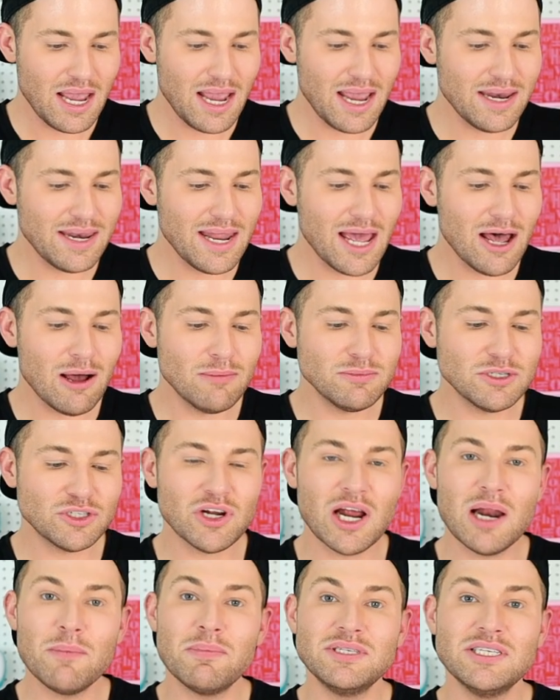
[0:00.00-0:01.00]
And now I'm just
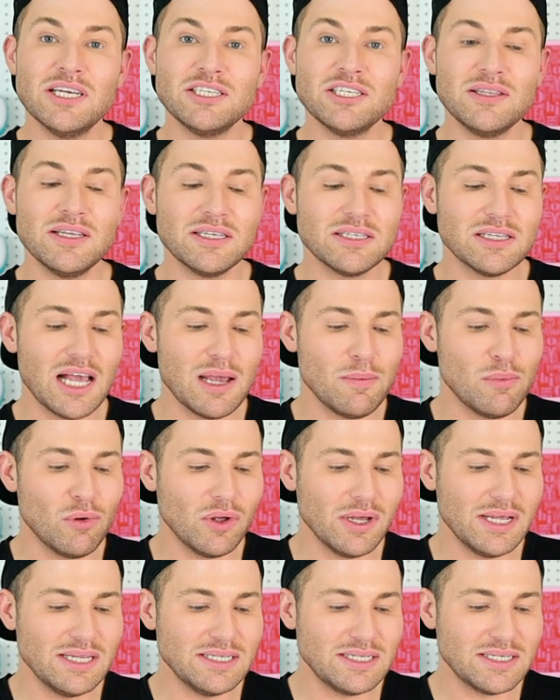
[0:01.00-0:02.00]
trying to position this
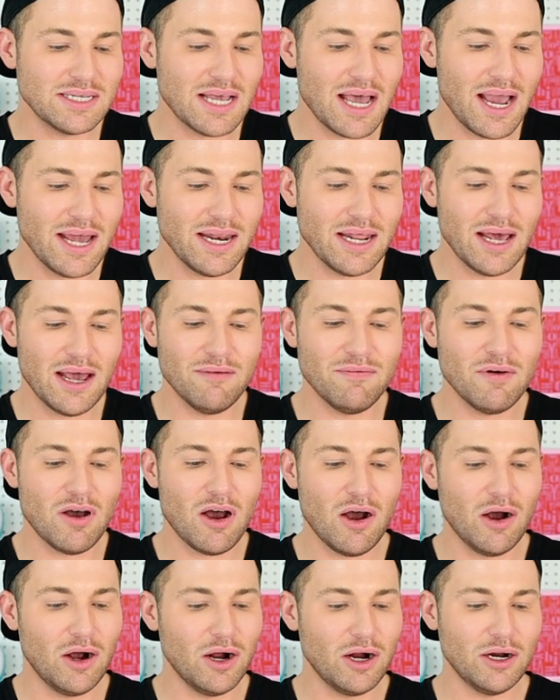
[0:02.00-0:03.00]
label inside of
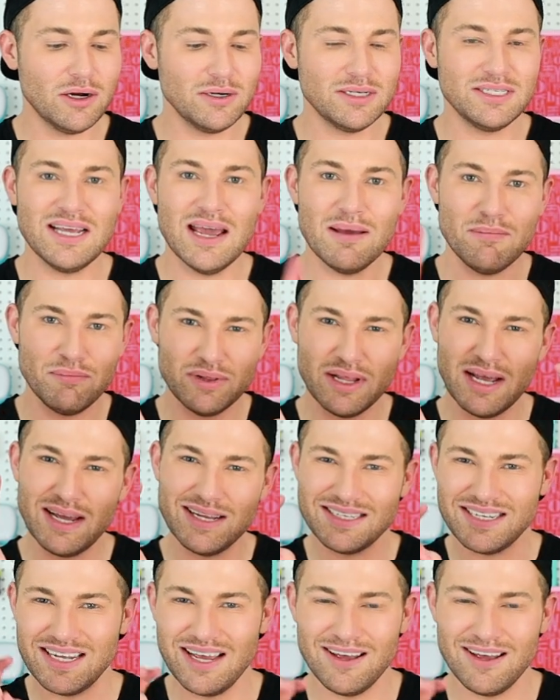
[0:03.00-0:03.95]
our template